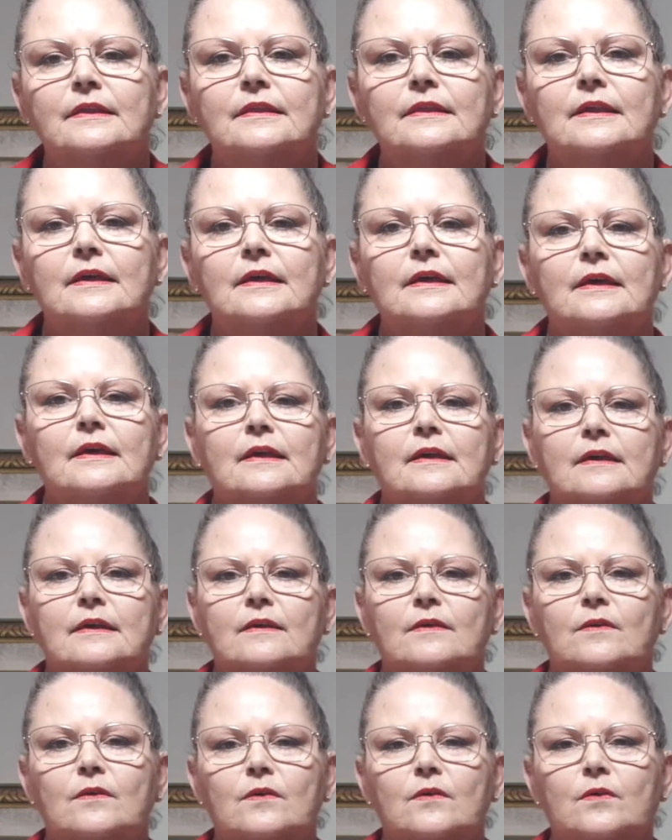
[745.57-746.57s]
there,
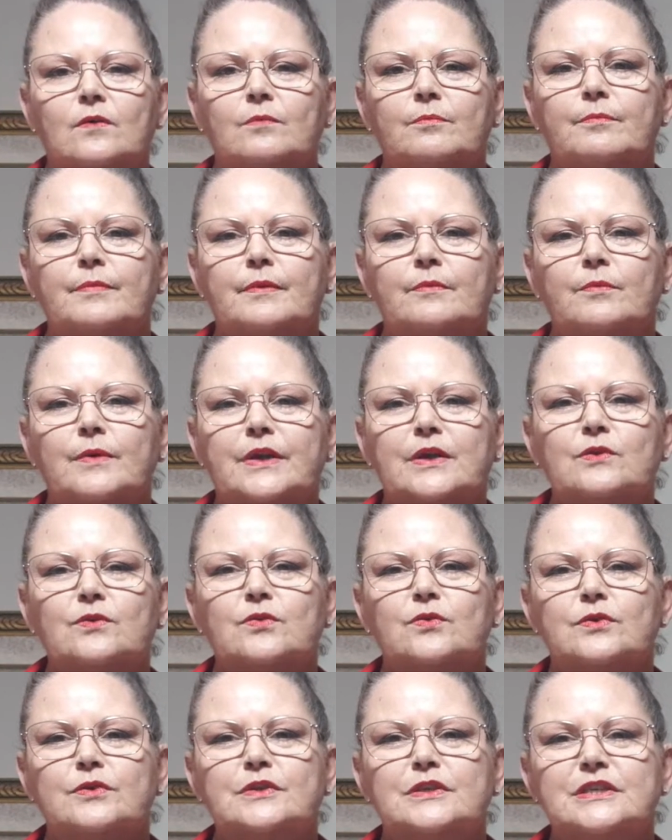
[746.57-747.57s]
but we
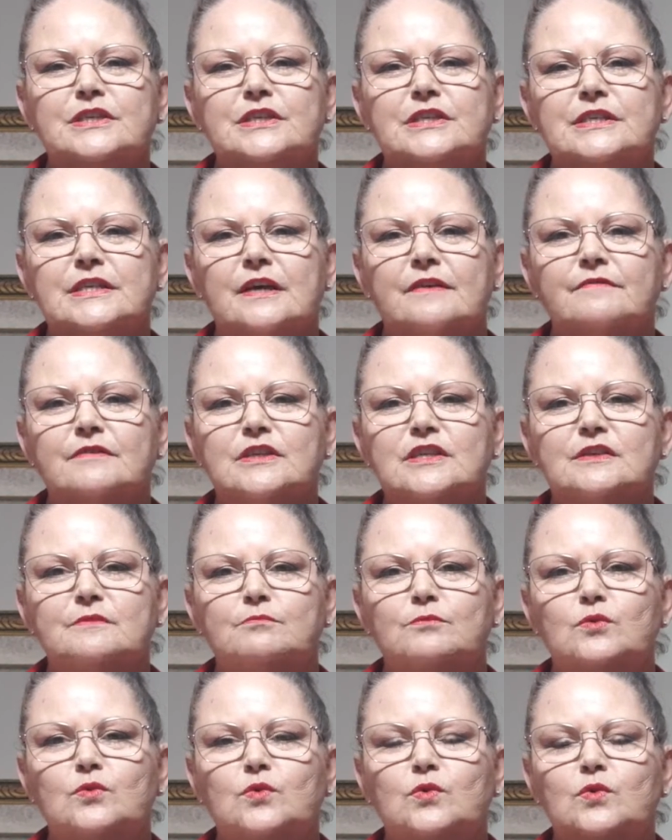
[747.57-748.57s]
could just have a
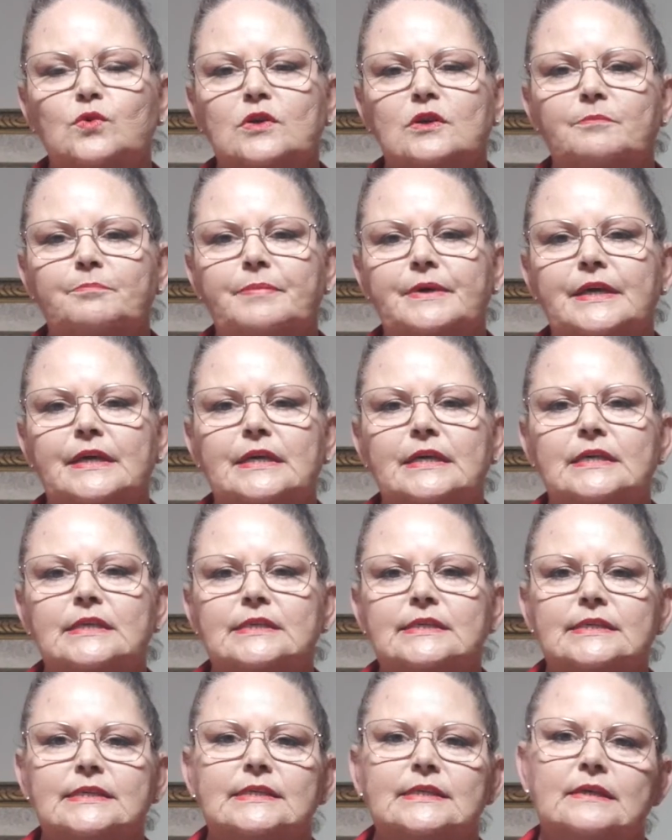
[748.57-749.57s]
smaller
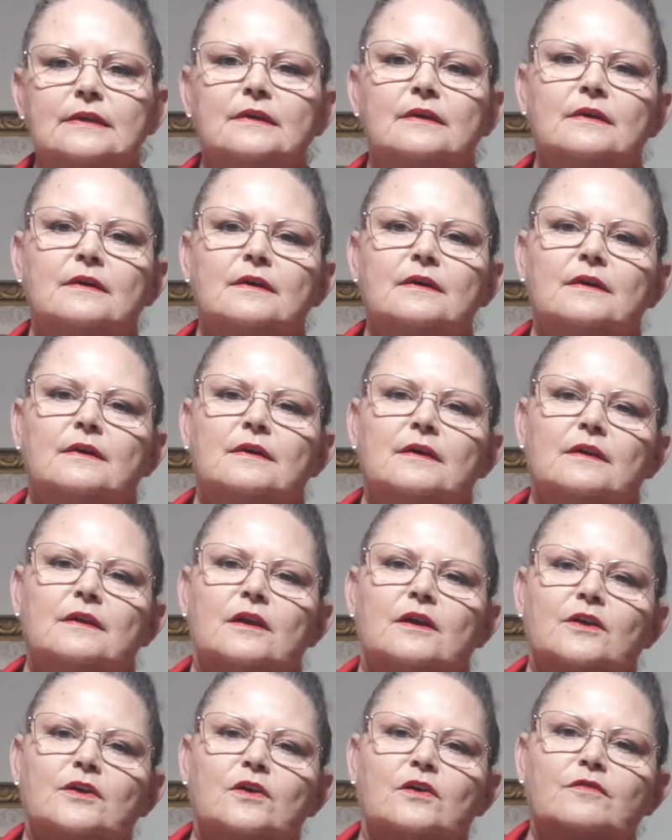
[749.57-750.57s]
piece.
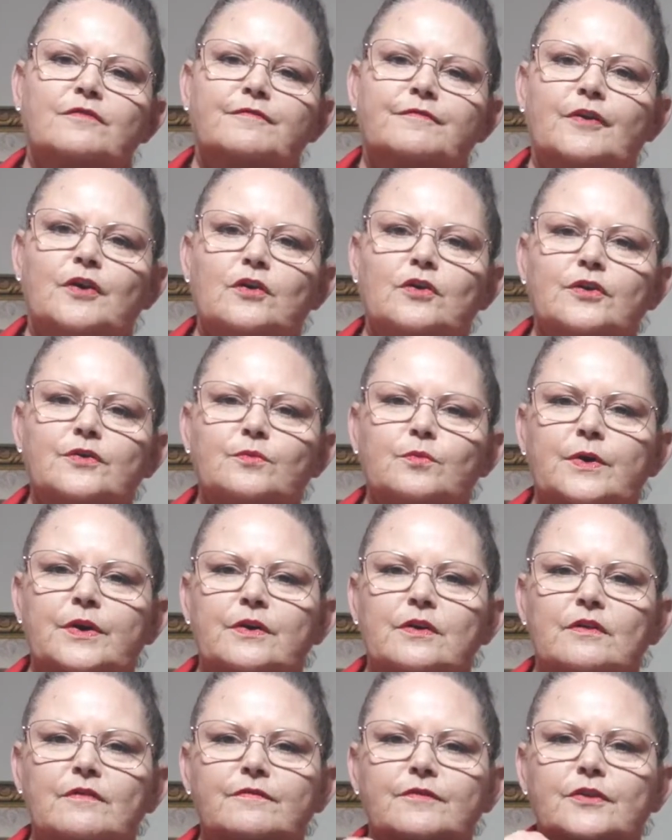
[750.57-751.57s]
Like I'll find
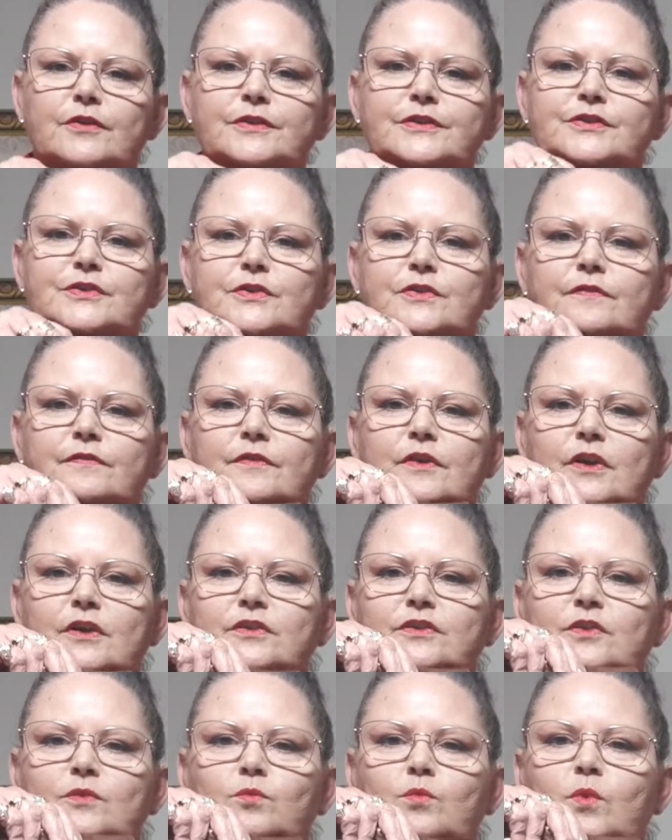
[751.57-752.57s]
where I've got sort of like
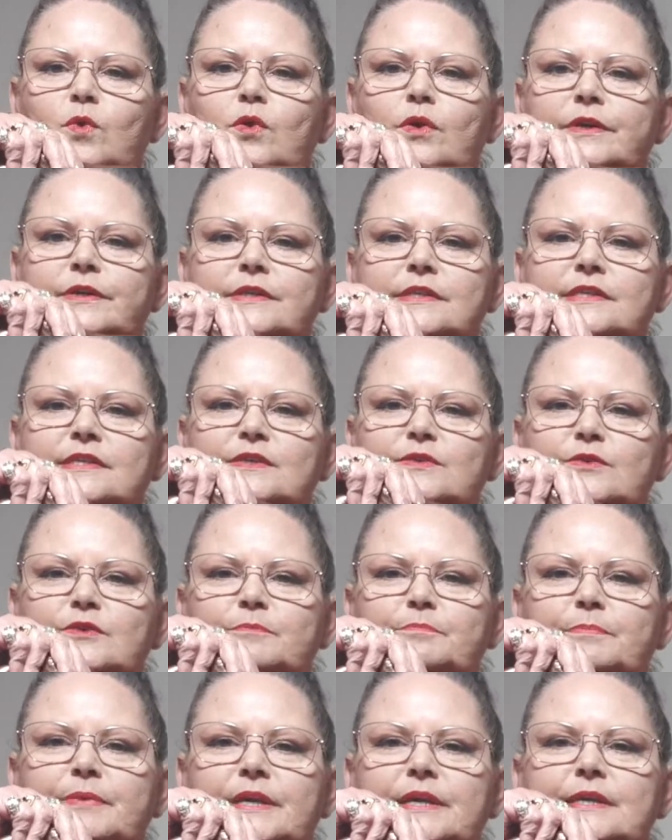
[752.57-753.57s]
the widest sort
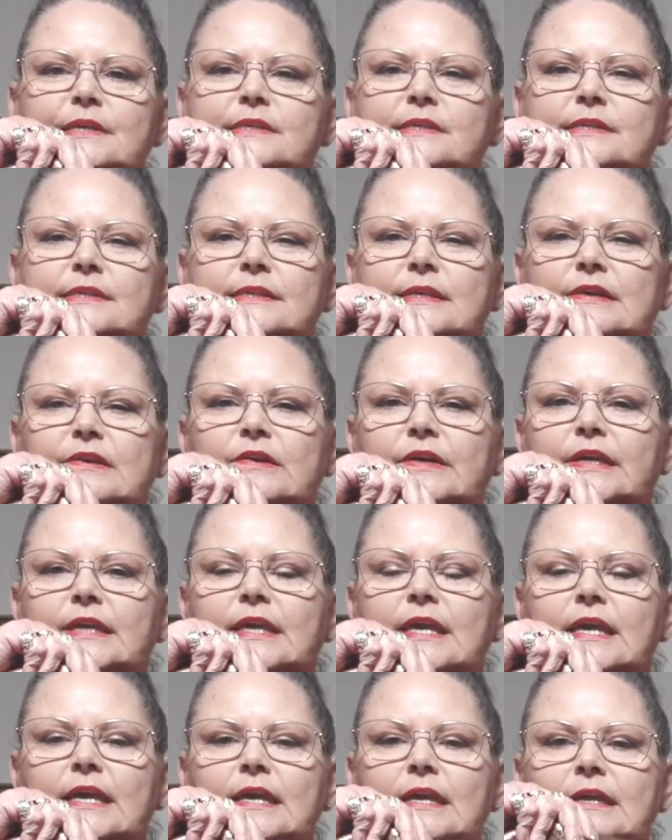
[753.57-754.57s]
of piece that I
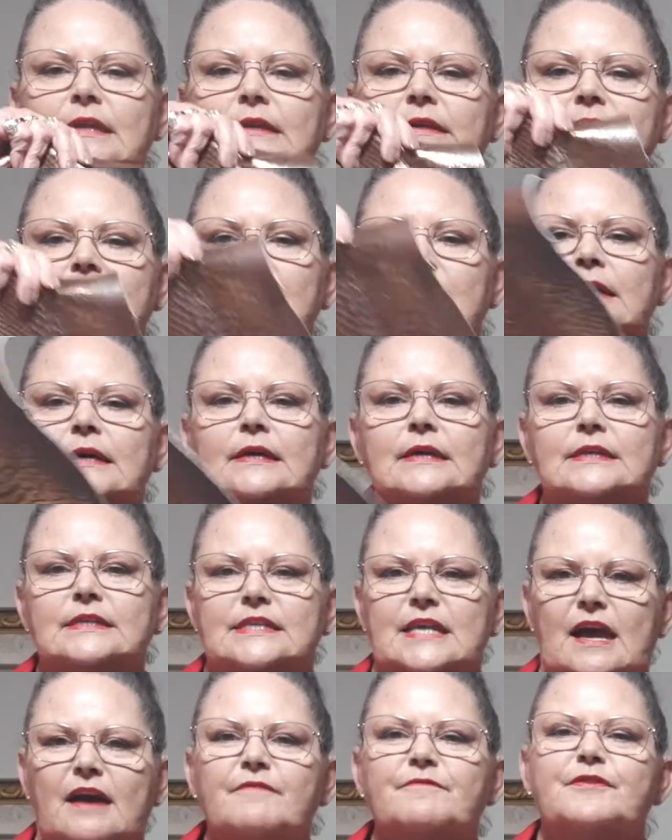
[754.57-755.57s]
can to
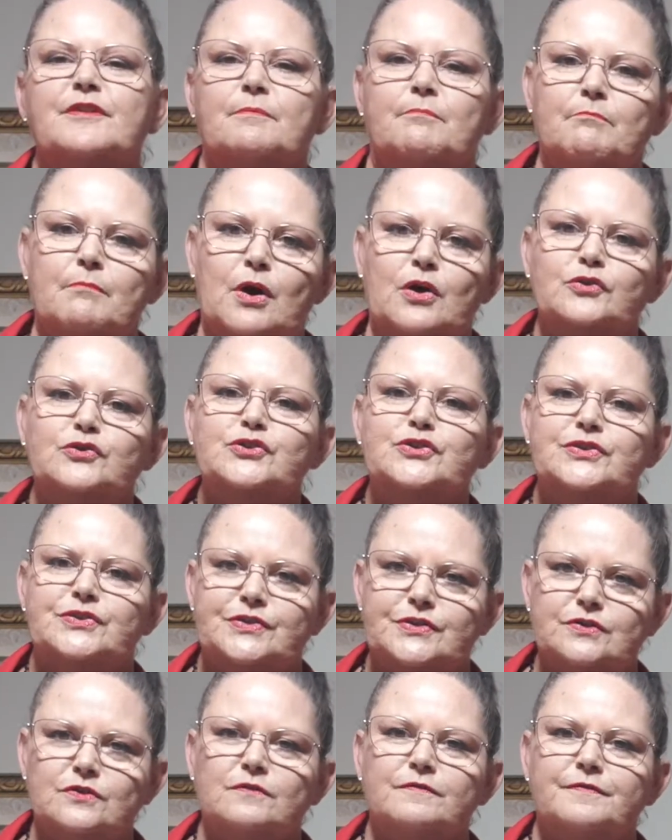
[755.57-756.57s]
have the
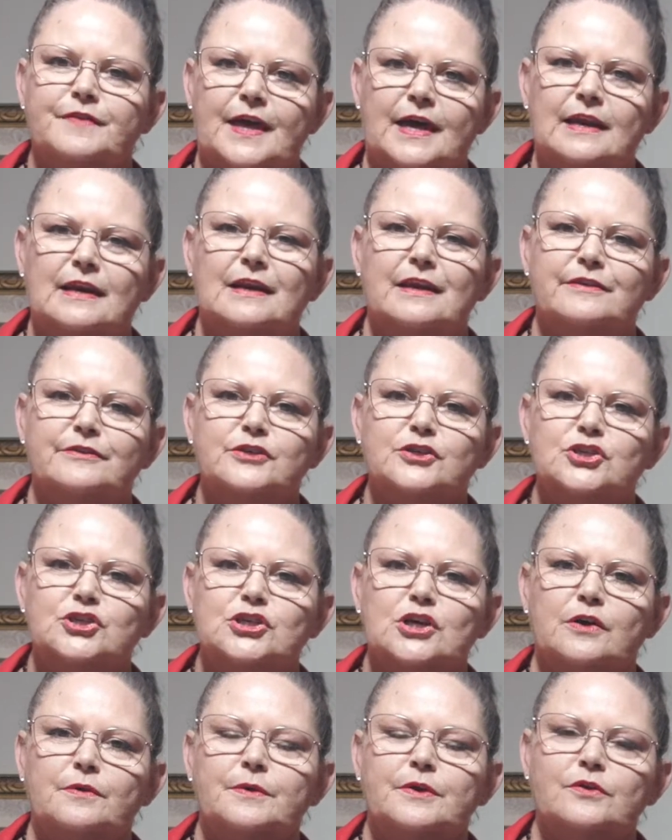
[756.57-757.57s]
most of that leather
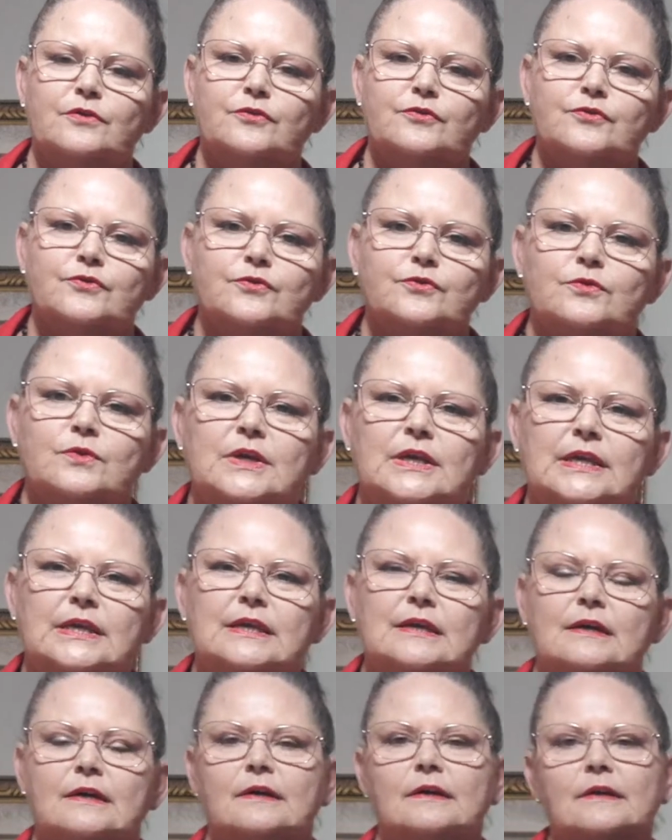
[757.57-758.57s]
showing through
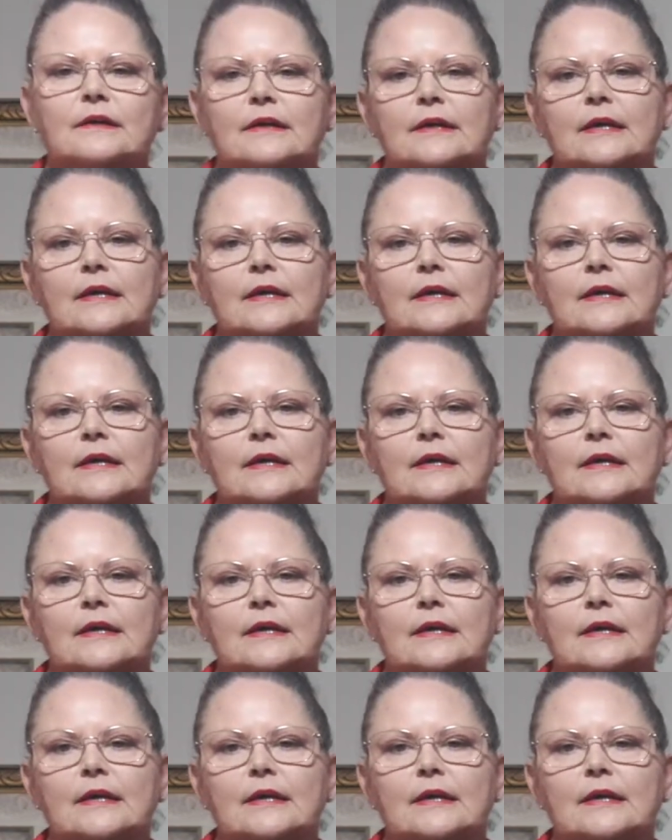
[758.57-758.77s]
here,